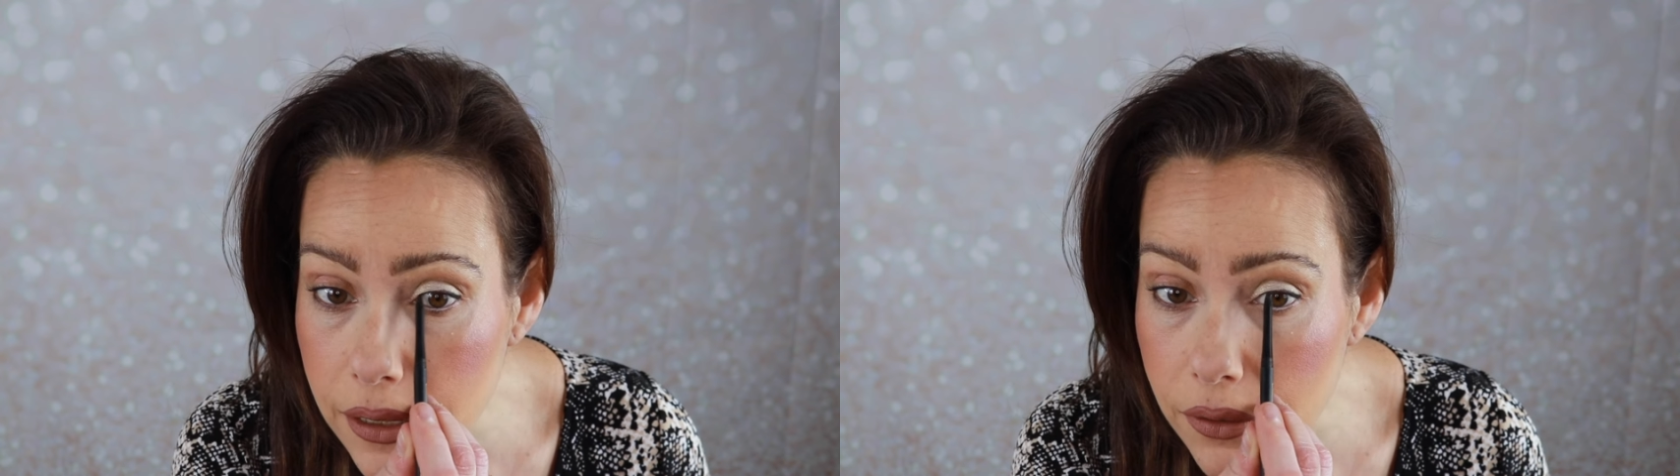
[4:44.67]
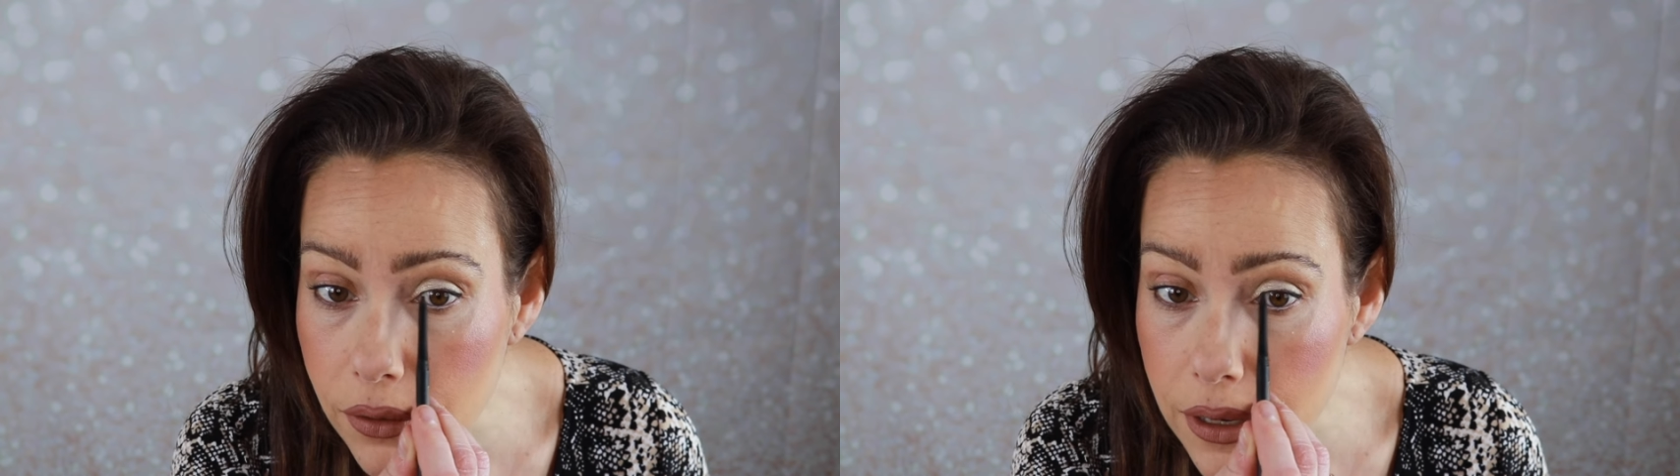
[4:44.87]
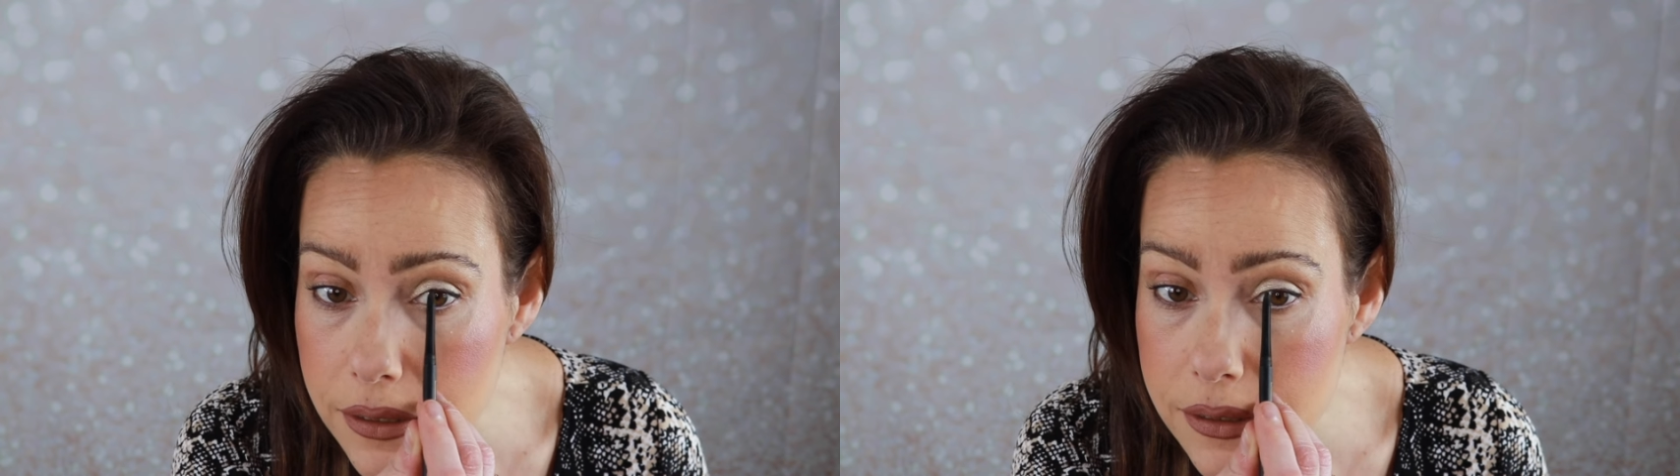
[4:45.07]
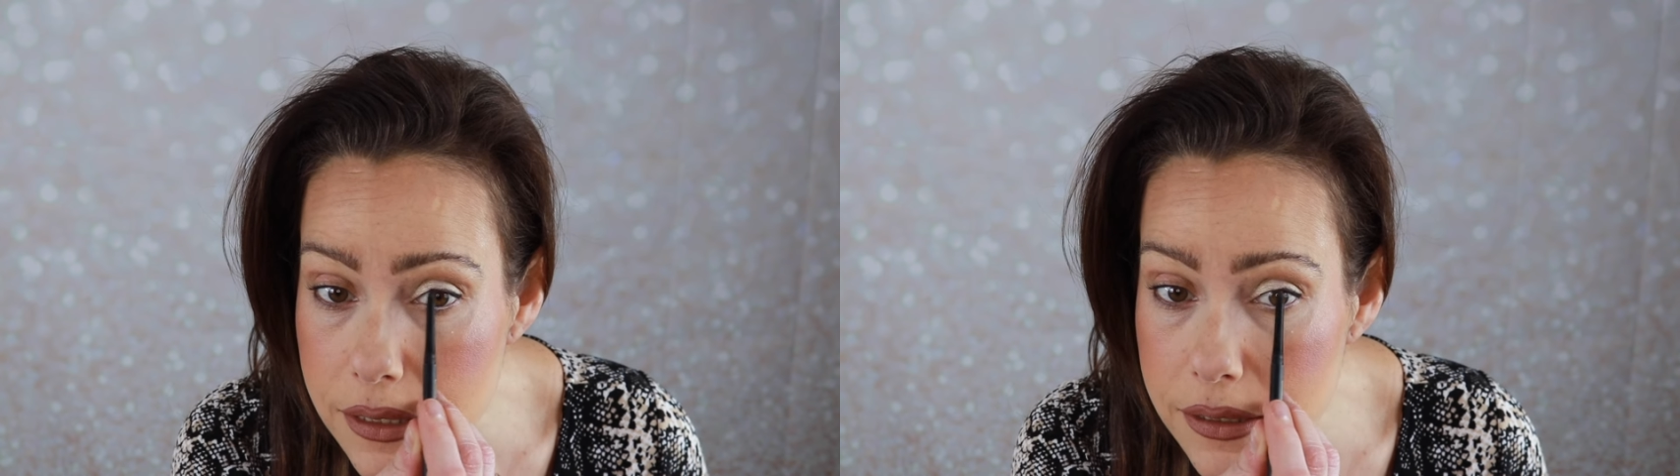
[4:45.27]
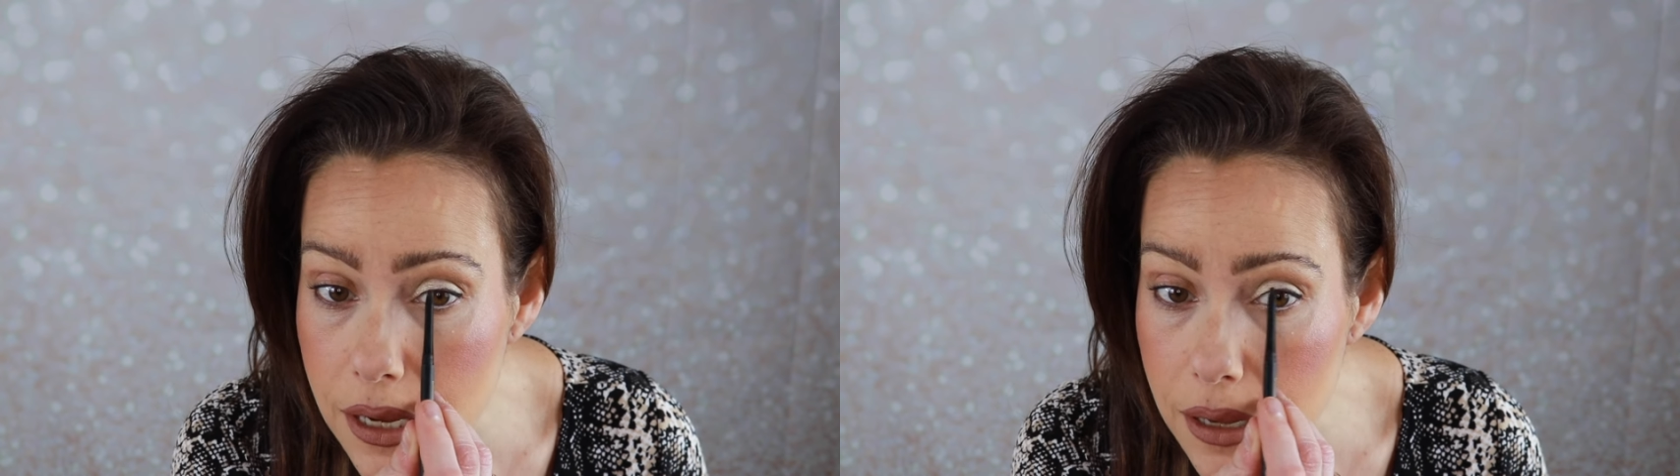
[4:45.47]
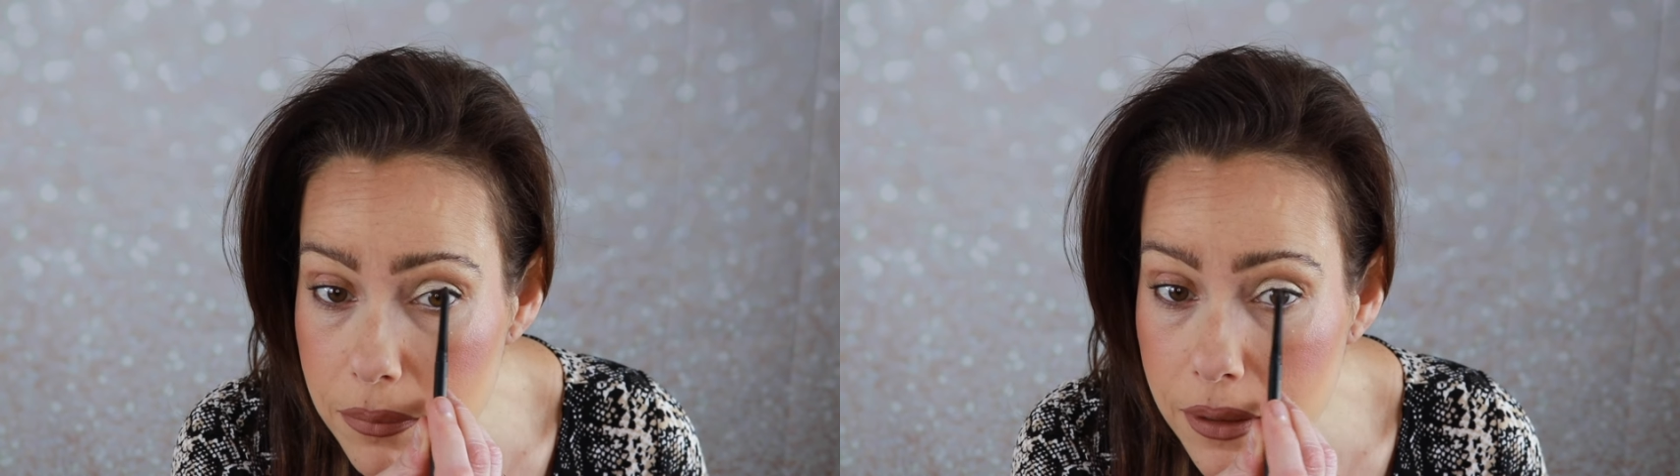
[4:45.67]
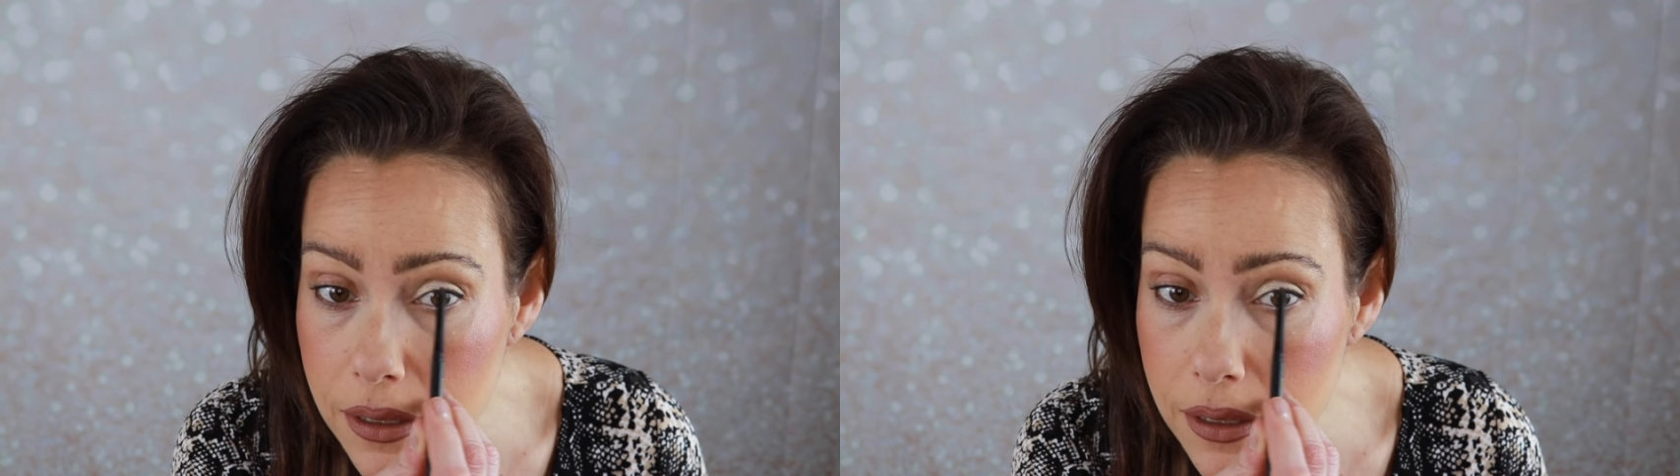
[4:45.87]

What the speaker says: across the top